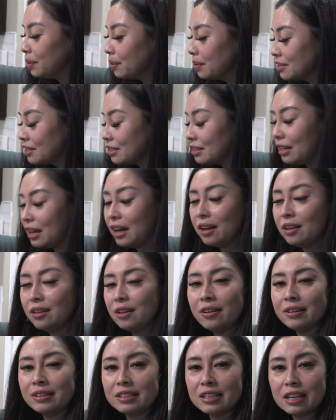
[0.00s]
will see how
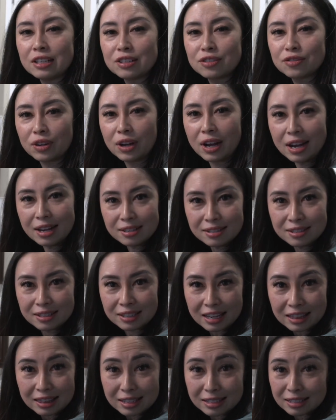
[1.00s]
long it takes for us to
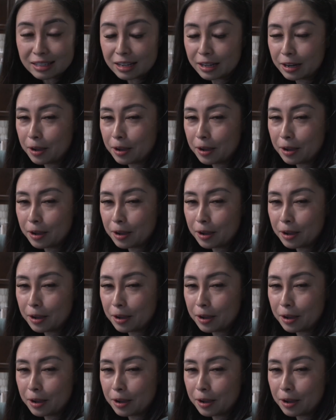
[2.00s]
get this set